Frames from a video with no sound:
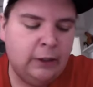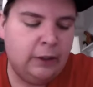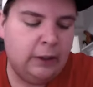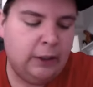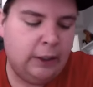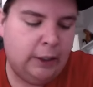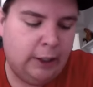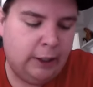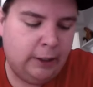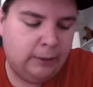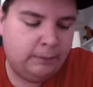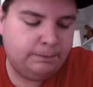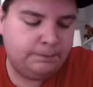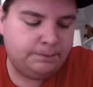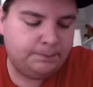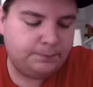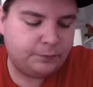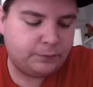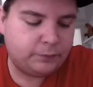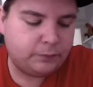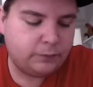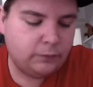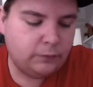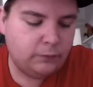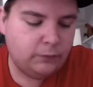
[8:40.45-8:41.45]
Um,
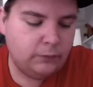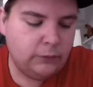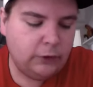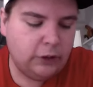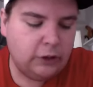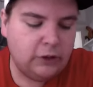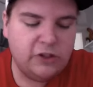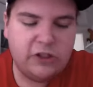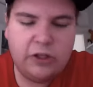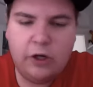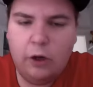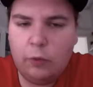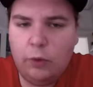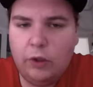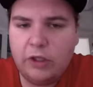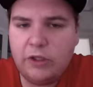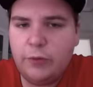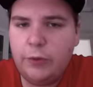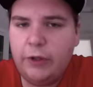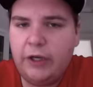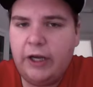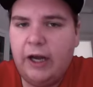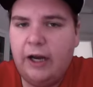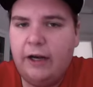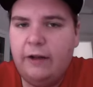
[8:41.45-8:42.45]
so once
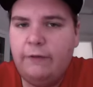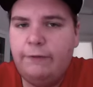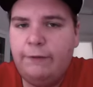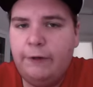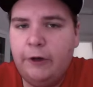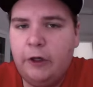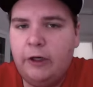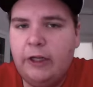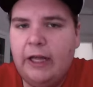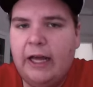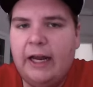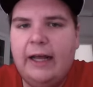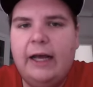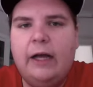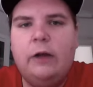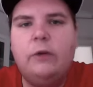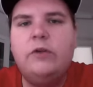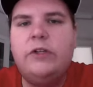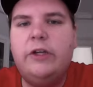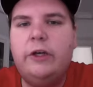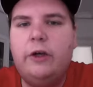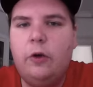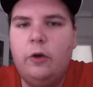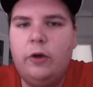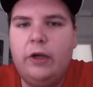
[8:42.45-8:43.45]
we kind of figured that out, I
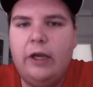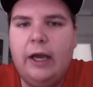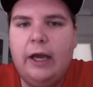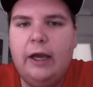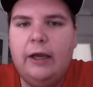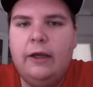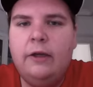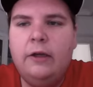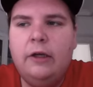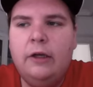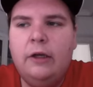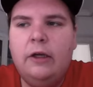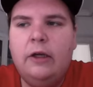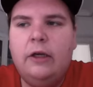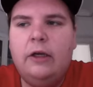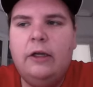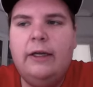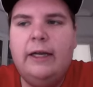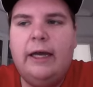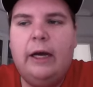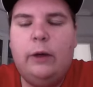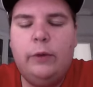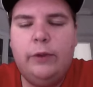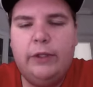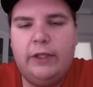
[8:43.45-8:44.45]
was like, okay.
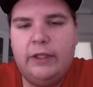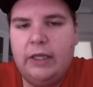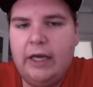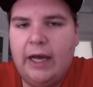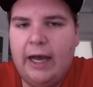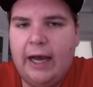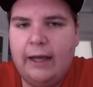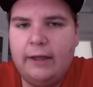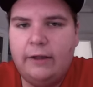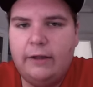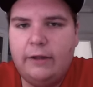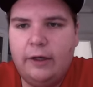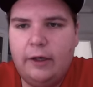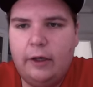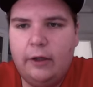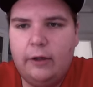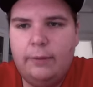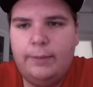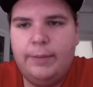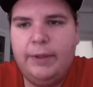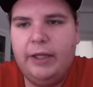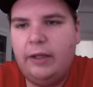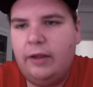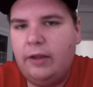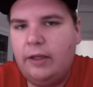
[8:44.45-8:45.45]
Now with that, the other
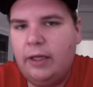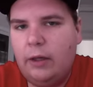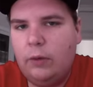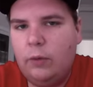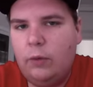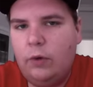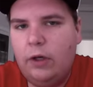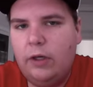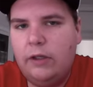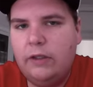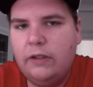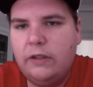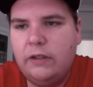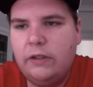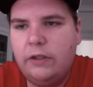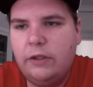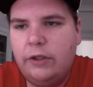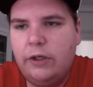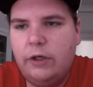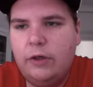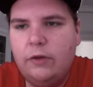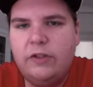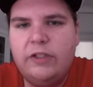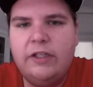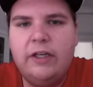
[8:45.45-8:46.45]
big thing was,
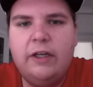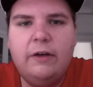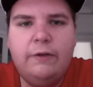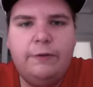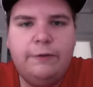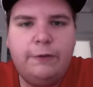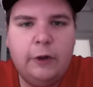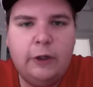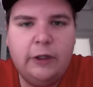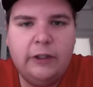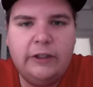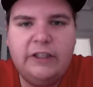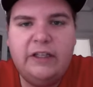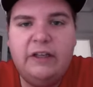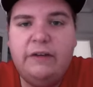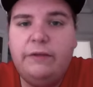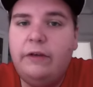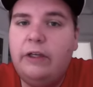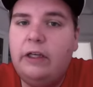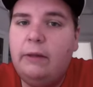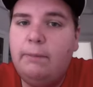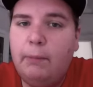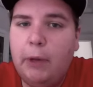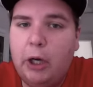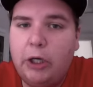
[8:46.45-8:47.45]
you know, sitting in front of
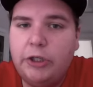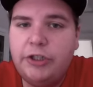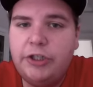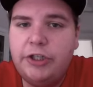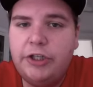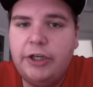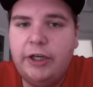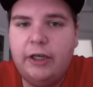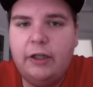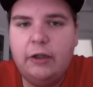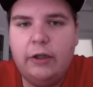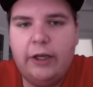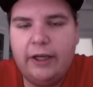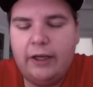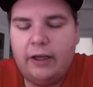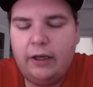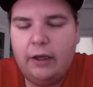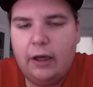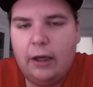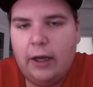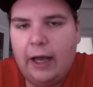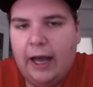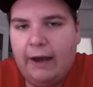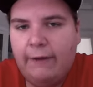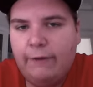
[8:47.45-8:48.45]
TV, munching, like
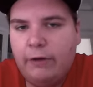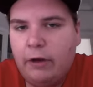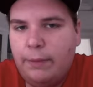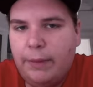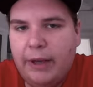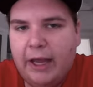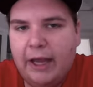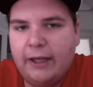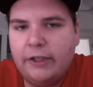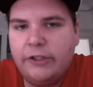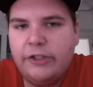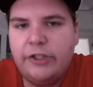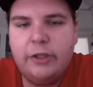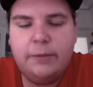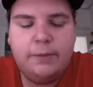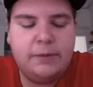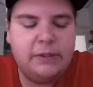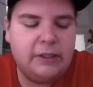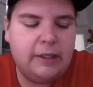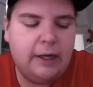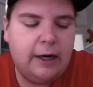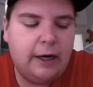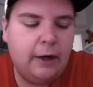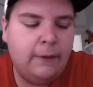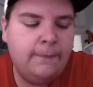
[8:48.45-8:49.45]
having a bag of chips
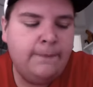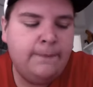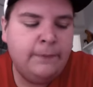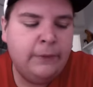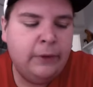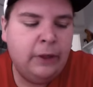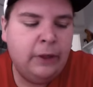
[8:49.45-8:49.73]
there.